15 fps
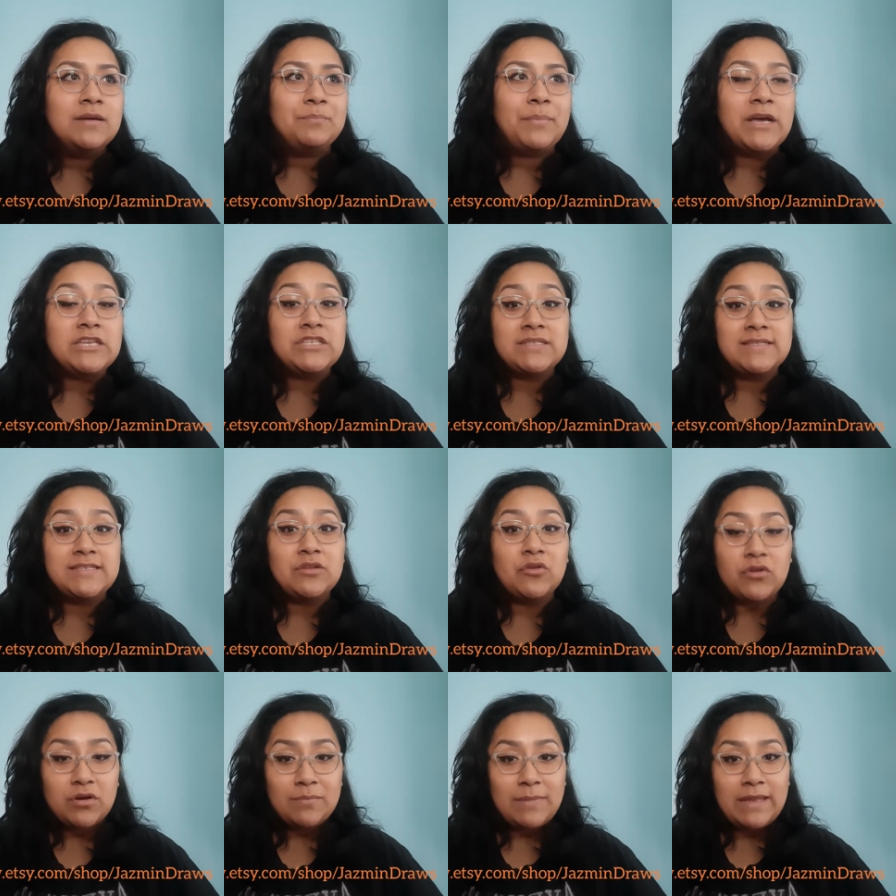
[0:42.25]
But she's still
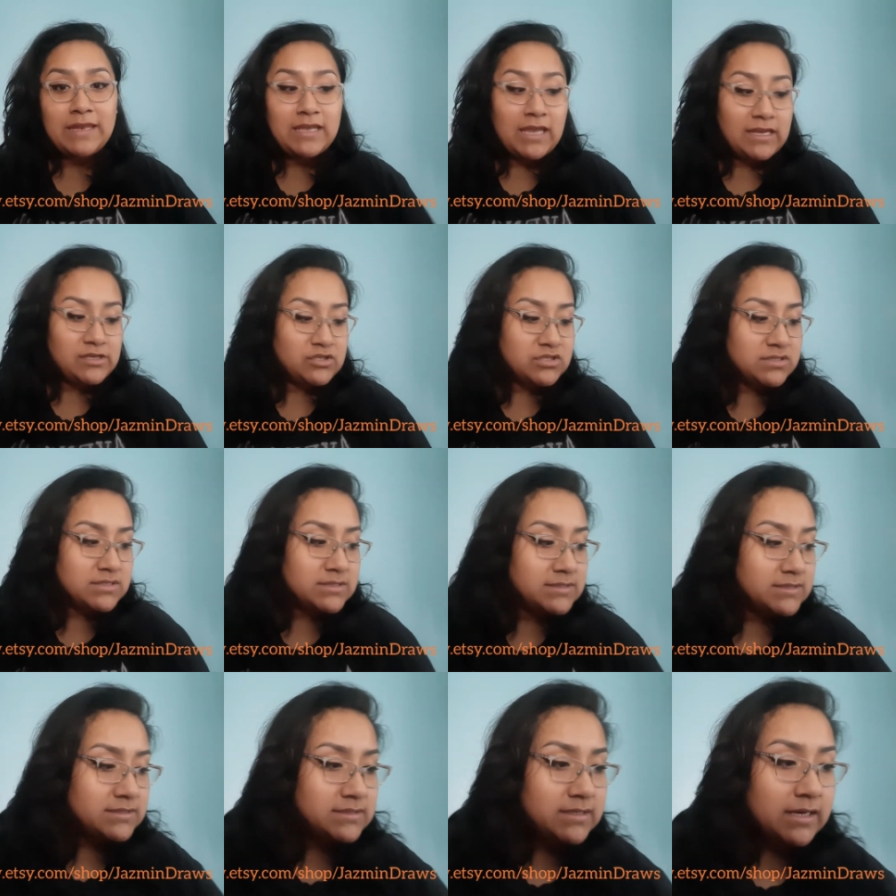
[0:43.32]
on her
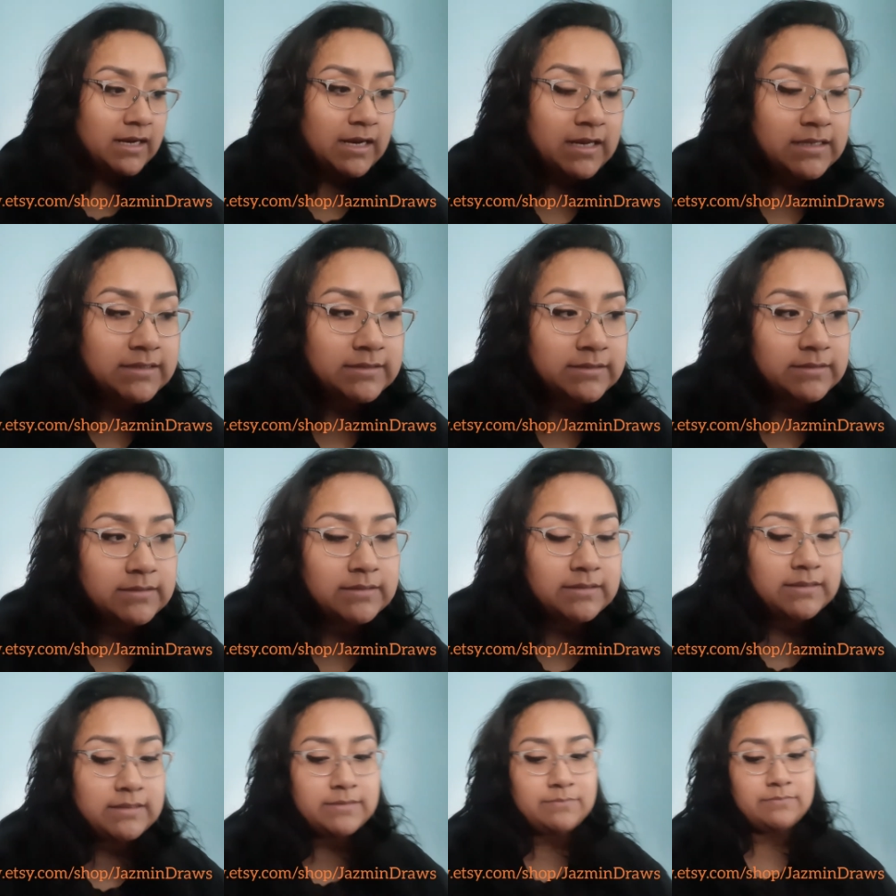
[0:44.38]
medications, and
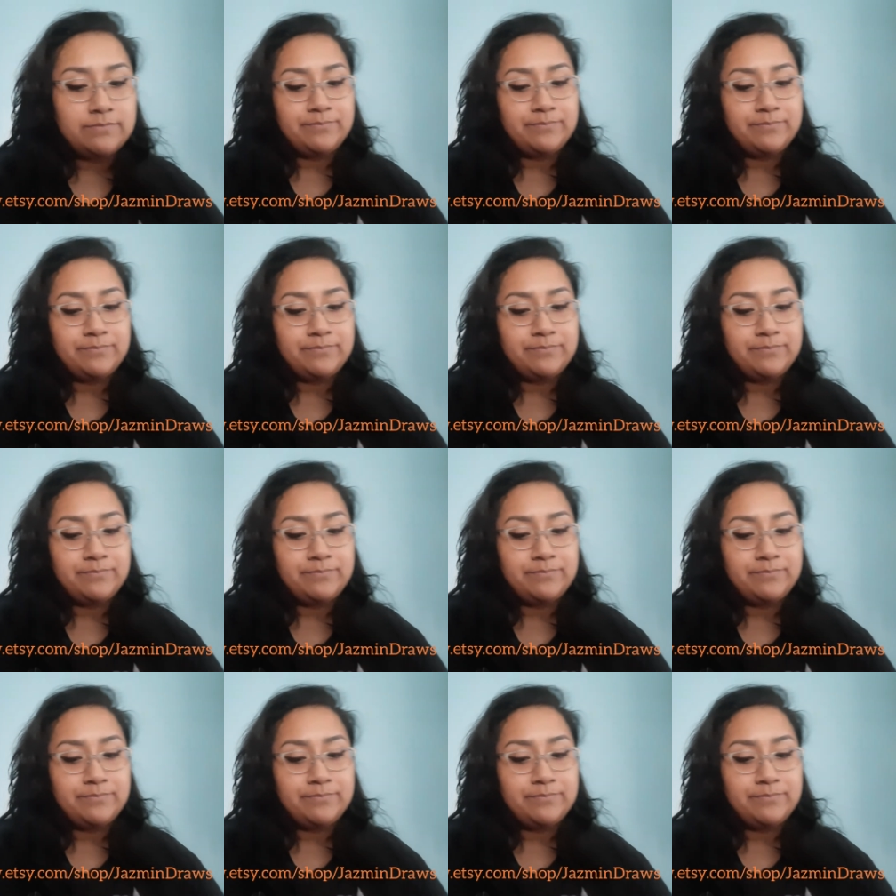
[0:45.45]
um,